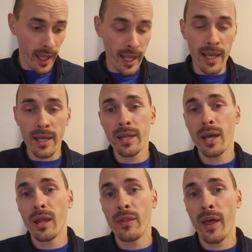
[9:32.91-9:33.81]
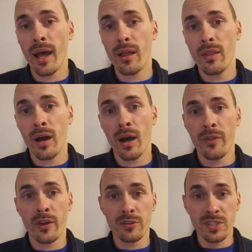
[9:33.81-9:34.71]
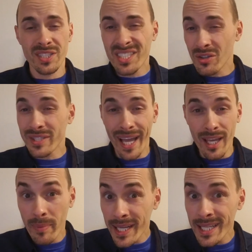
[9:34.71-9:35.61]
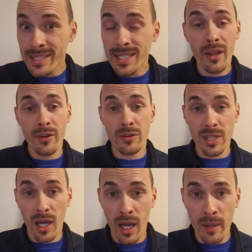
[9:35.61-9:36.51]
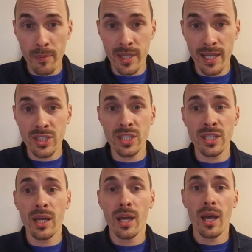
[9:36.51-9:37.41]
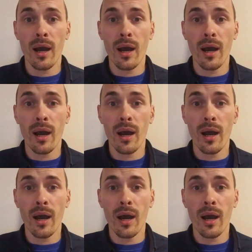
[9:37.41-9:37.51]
and that there's still diabetes, there's hypertension,